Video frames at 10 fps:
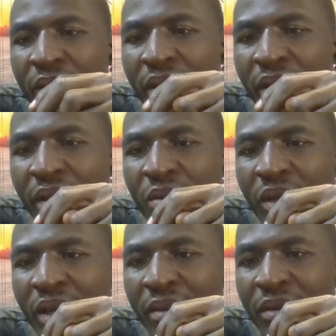will
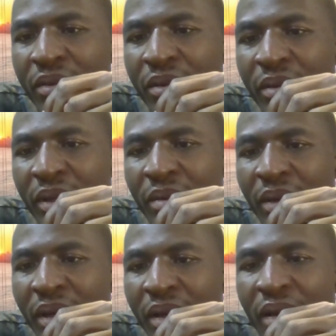be coming from
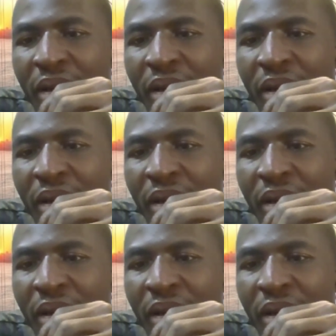Yankwala.